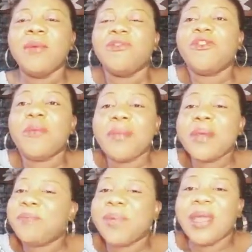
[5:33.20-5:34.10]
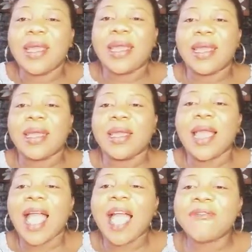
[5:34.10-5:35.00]
Dreaming big,
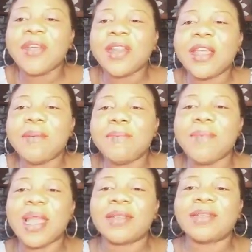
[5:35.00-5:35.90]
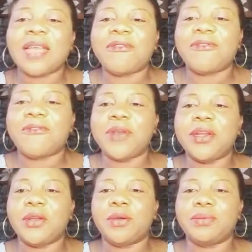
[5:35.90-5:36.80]
having a mental
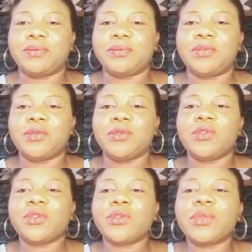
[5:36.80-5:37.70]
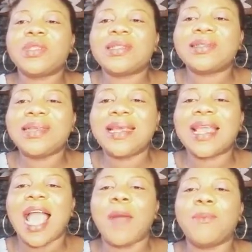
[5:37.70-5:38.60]
freedom to think
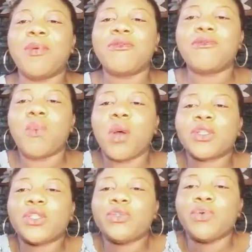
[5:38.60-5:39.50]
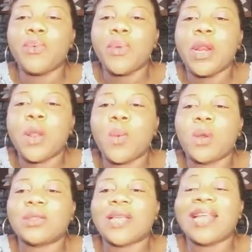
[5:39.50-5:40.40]
above what you really
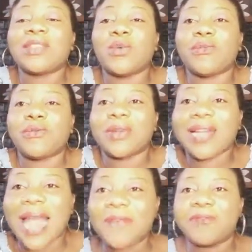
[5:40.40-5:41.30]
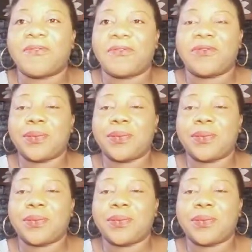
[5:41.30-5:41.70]
want out of life.